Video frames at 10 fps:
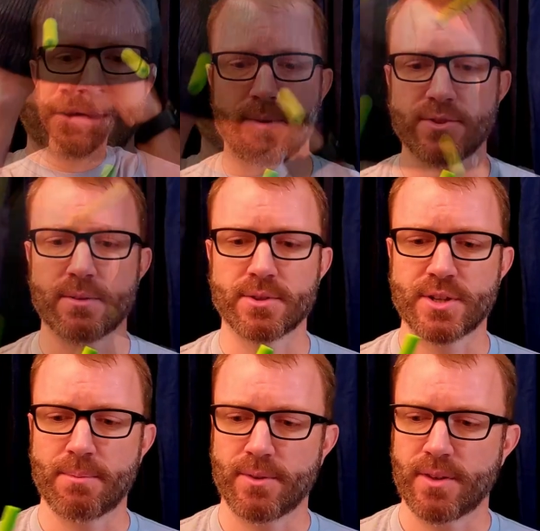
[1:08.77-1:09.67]
Keep the general
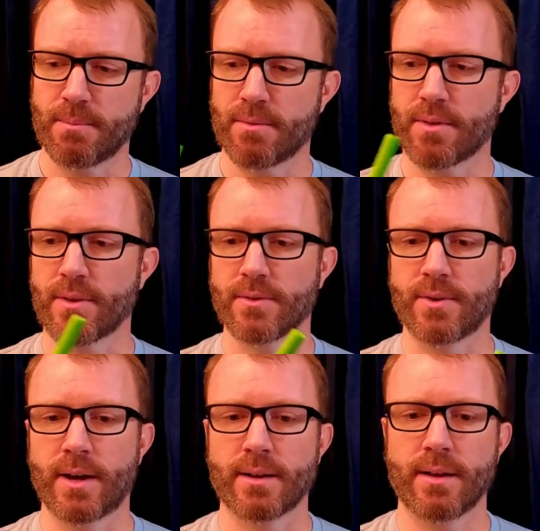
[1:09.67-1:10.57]
shape the same, everything's
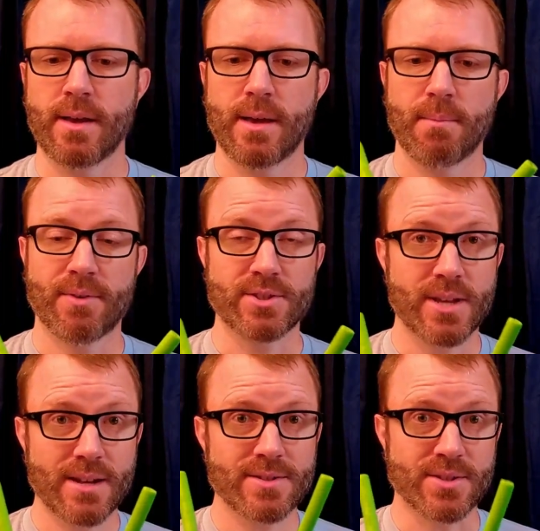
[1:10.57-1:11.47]
fine. But if I
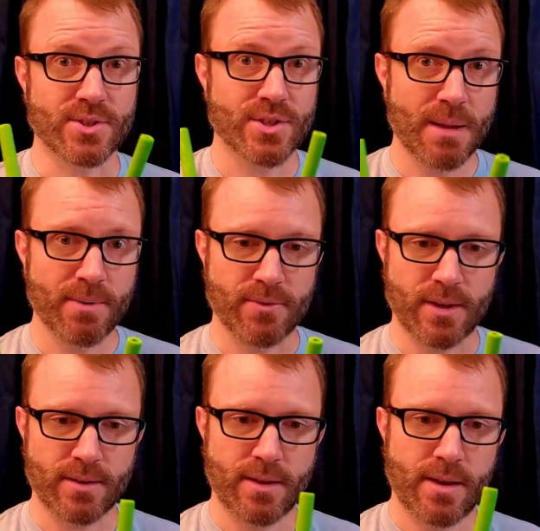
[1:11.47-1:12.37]
change the shape of
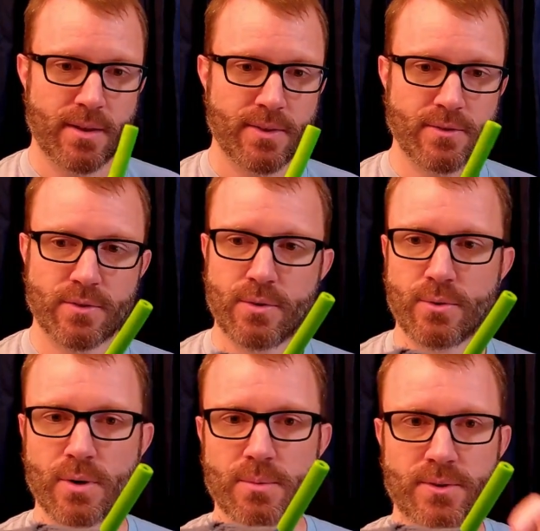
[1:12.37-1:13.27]
it, these
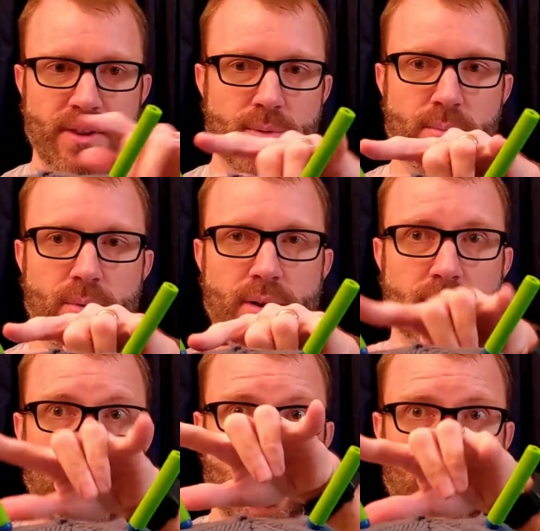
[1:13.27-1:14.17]
two normals that were
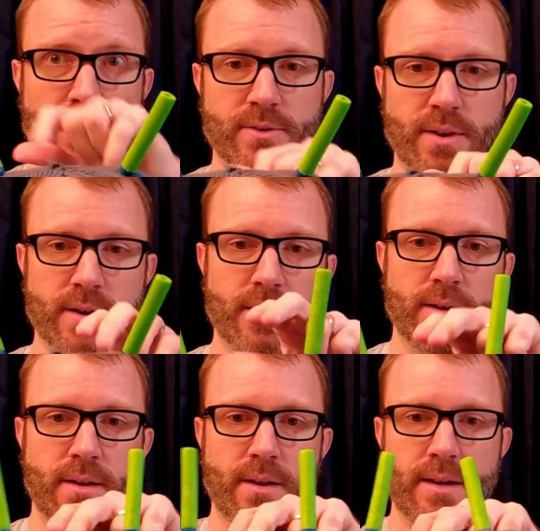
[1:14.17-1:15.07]
pointing outwards
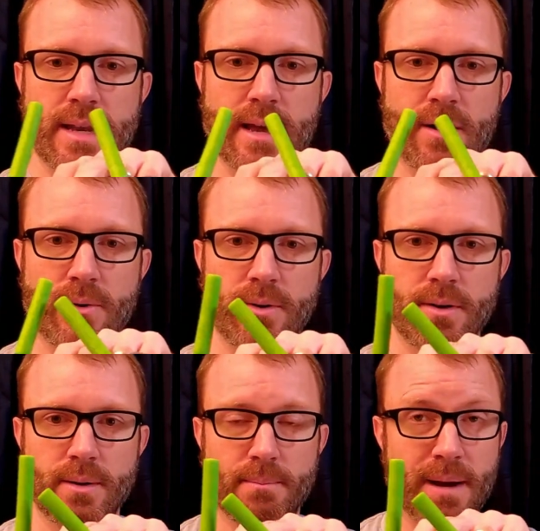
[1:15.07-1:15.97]
here now
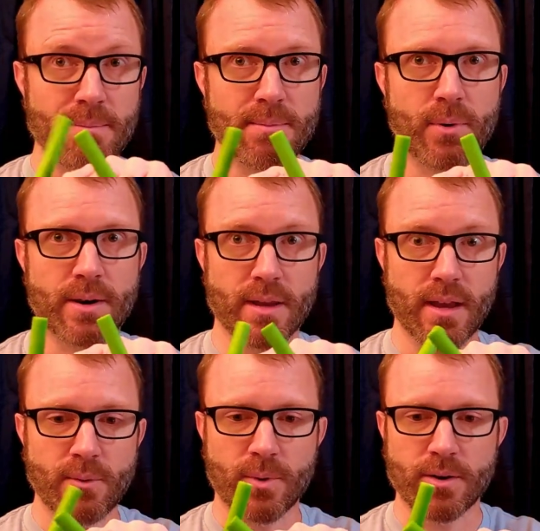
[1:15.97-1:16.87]
might be pointing
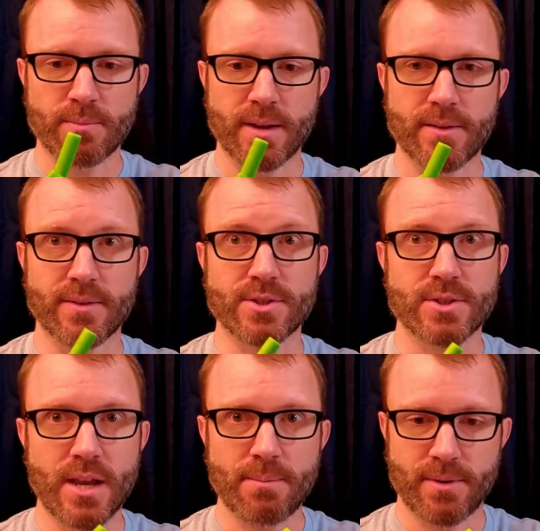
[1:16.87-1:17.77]
inwards because the
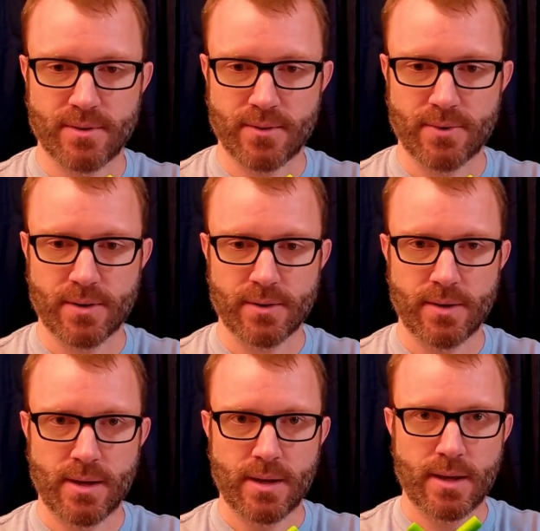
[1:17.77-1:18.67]
shape is different.